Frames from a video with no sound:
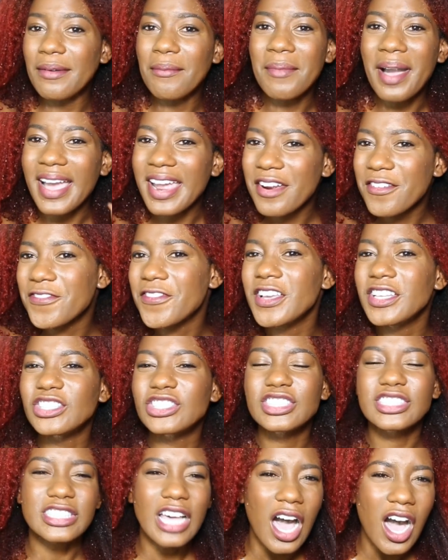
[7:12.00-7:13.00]
My hair
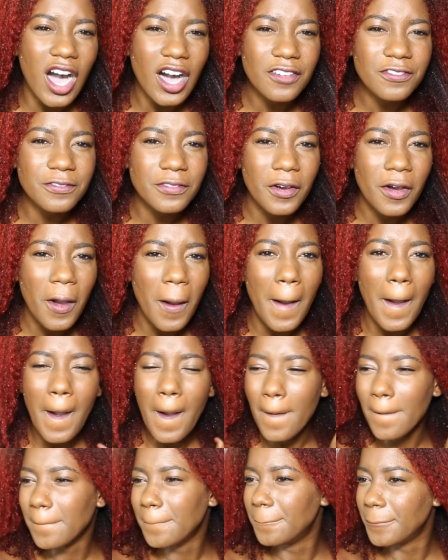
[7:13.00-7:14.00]
feels soft,
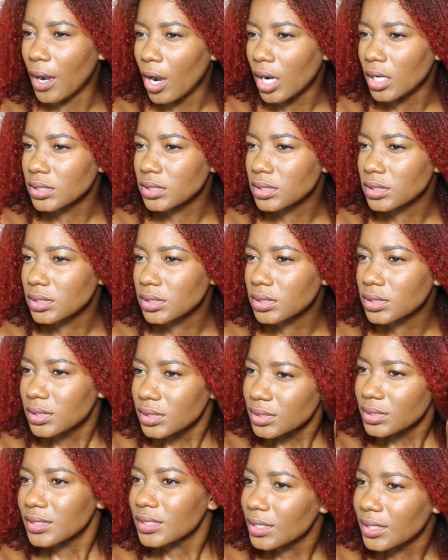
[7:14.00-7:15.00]
but
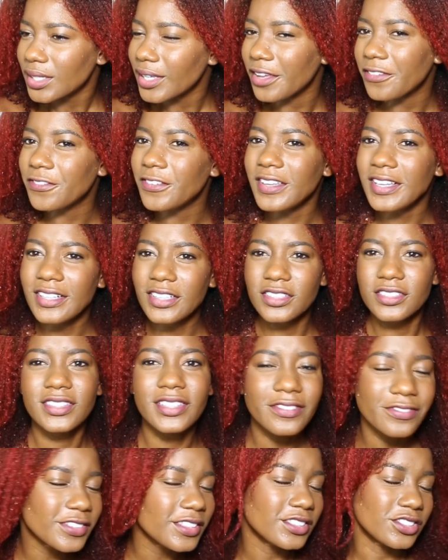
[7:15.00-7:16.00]

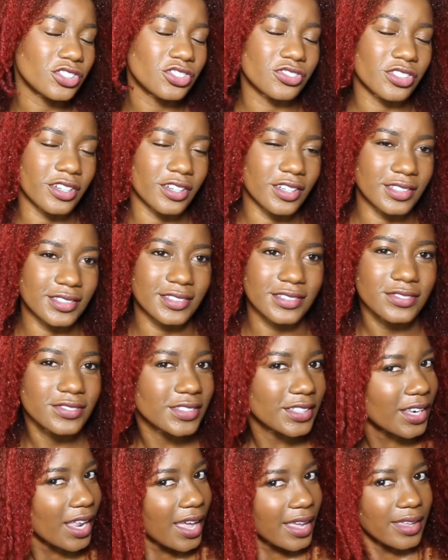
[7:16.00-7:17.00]
it feels strong. I
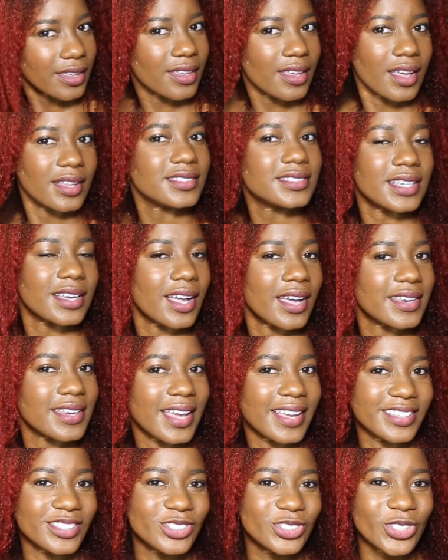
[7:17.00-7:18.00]
feel like it can take a
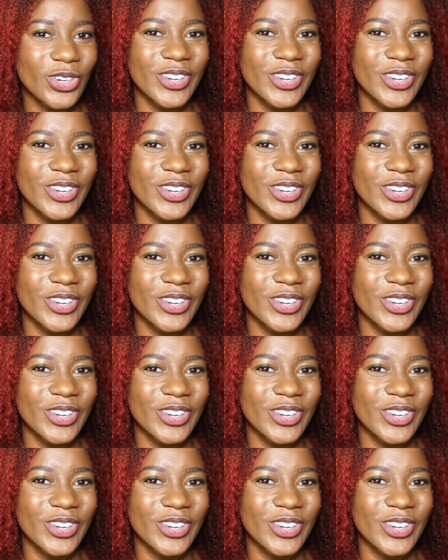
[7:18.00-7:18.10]
nice